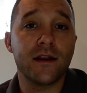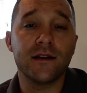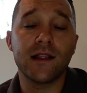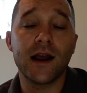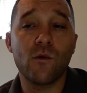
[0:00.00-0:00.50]
And
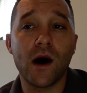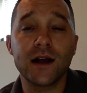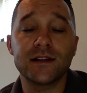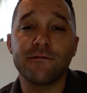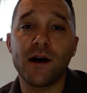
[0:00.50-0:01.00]
likewise,
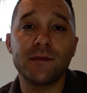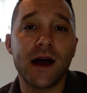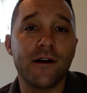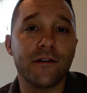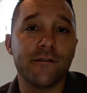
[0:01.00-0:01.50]
if I'm
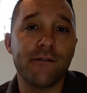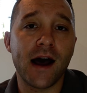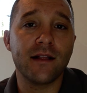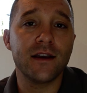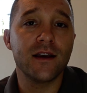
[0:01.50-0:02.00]
down in the
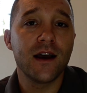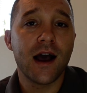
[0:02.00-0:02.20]
valley,